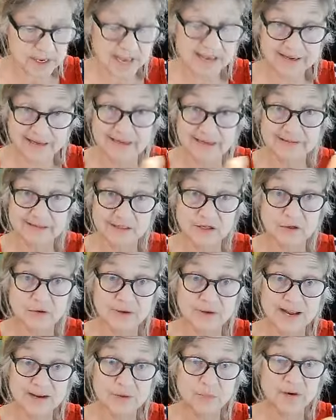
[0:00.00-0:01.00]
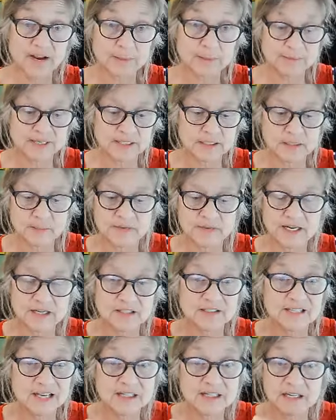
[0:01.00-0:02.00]
I, you know, I can recommend somebody
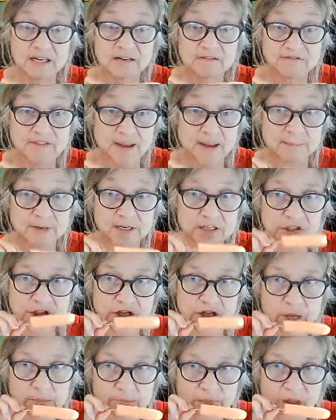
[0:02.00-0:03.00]
because they did a fabulous job.